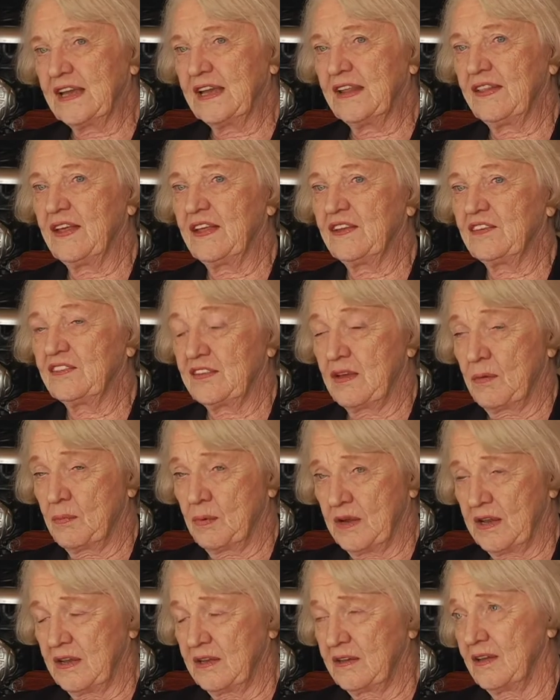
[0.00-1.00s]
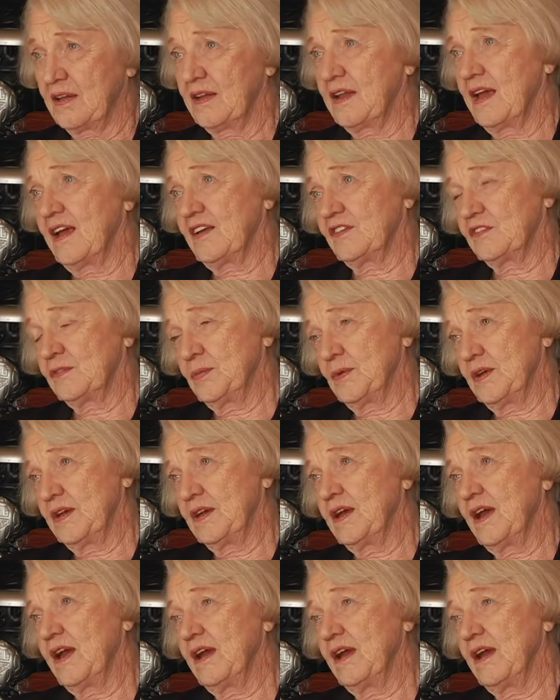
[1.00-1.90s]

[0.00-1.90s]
And then somebody did ask me